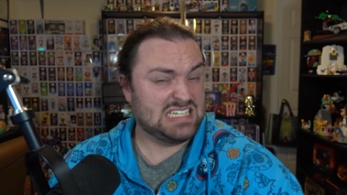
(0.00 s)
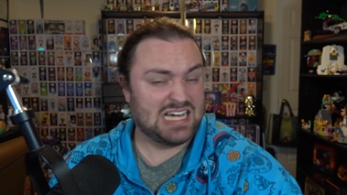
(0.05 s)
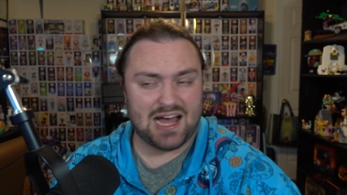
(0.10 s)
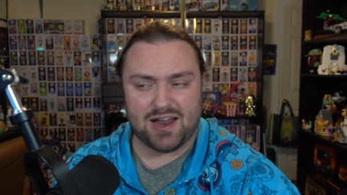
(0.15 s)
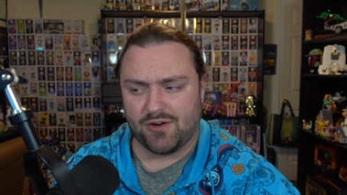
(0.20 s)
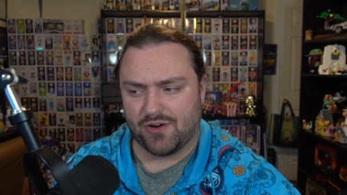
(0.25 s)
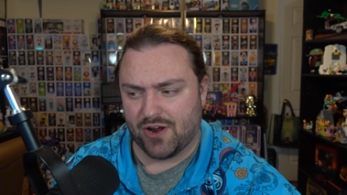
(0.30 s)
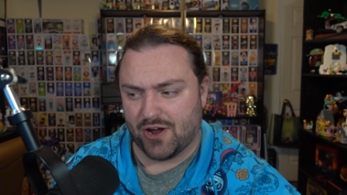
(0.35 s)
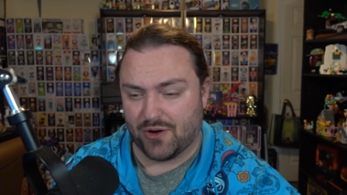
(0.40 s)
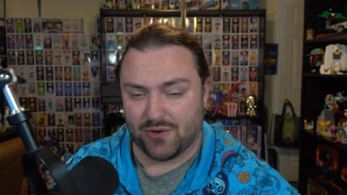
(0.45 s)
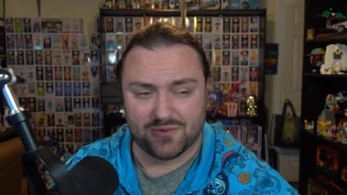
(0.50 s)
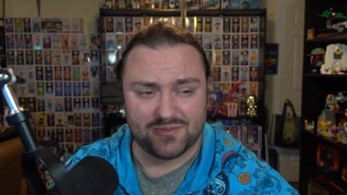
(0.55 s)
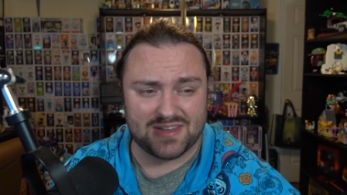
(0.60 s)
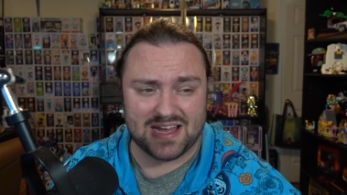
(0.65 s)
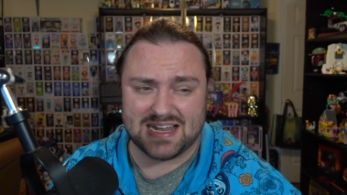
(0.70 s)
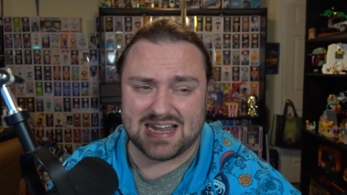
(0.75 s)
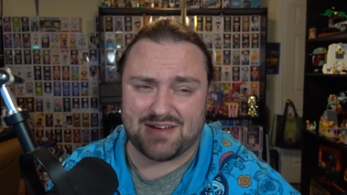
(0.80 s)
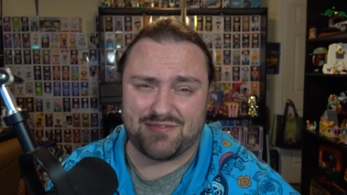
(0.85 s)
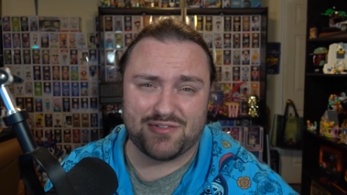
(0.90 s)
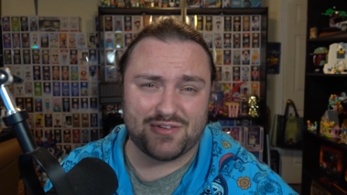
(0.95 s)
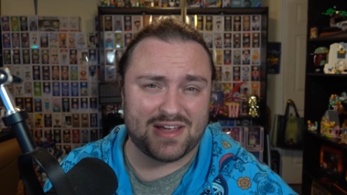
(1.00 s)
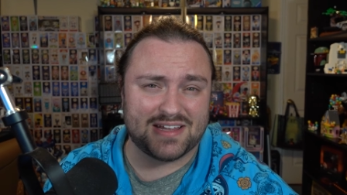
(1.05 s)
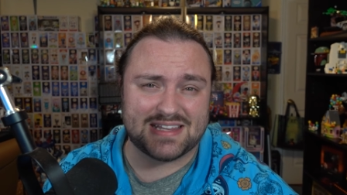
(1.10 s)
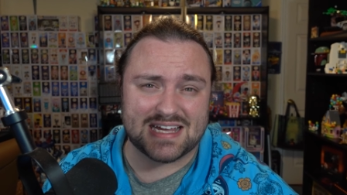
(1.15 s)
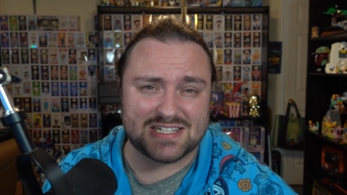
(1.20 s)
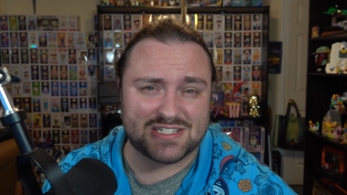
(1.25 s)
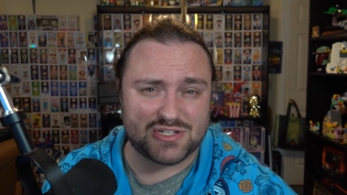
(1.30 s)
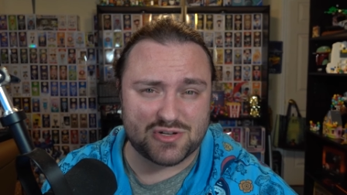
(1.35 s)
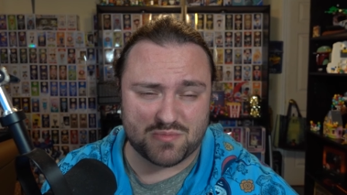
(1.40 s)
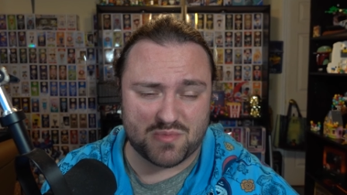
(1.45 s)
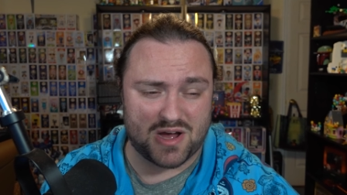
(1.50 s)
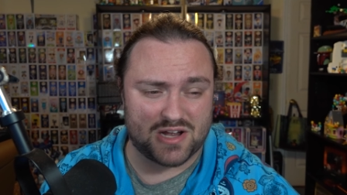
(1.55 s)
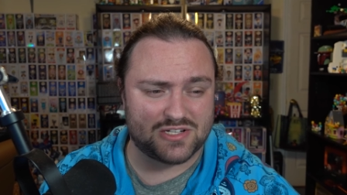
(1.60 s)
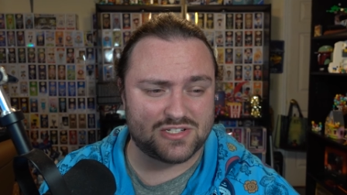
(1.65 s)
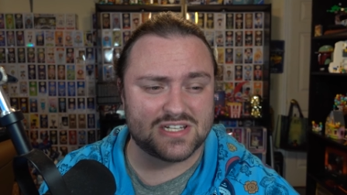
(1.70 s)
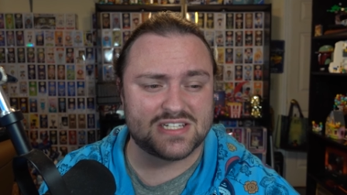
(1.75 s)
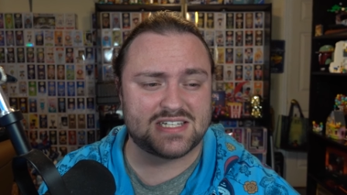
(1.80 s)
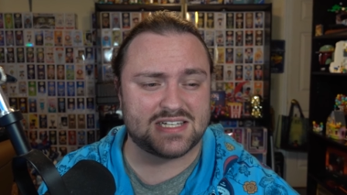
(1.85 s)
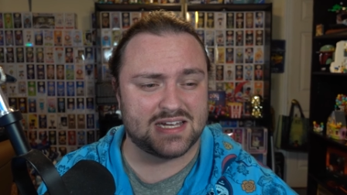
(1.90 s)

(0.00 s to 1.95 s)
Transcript: I don't know. That, I feel like that's too much. Let's